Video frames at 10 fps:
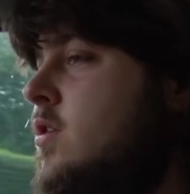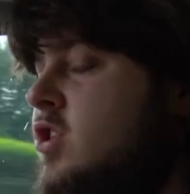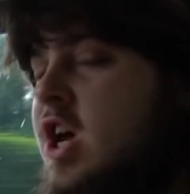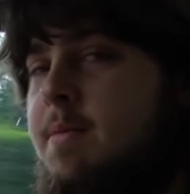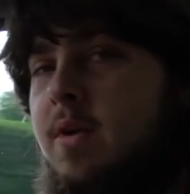
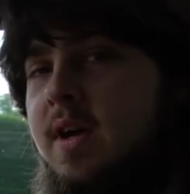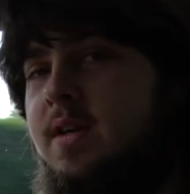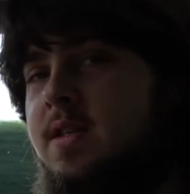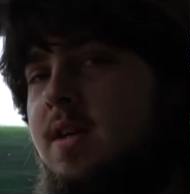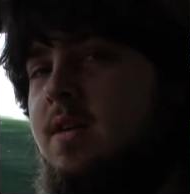turbo
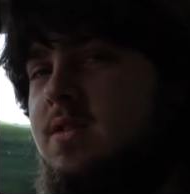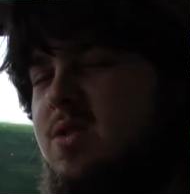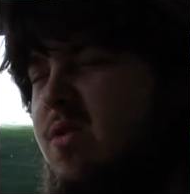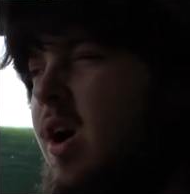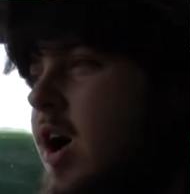kicks in at
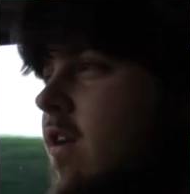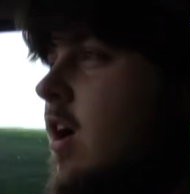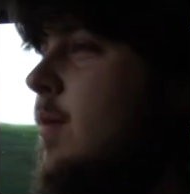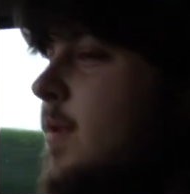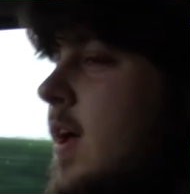some higher
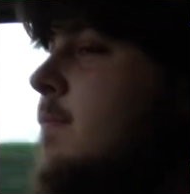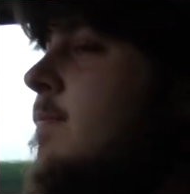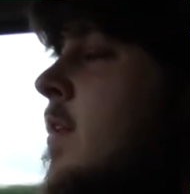R P M,